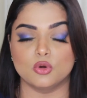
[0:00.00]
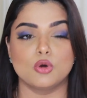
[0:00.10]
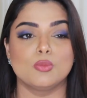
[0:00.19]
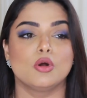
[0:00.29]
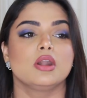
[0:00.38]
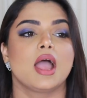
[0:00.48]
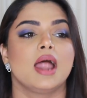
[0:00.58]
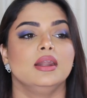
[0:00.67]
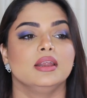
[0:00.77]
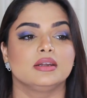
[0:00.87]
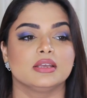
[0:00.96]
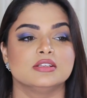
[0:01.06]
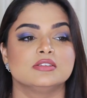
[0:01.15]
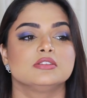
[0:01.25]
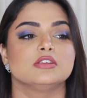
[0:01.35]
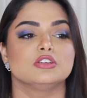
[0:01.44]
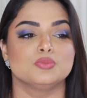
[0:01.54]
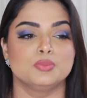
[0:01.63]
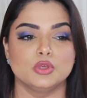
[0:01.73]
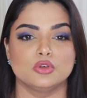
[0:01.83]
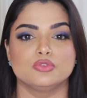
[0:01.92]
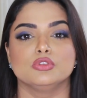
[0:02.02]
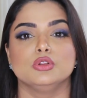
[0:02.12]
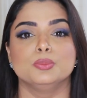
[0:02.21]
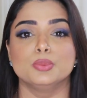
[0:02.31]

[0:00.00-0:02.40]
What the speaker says: Gourmand Addict is such a beautiful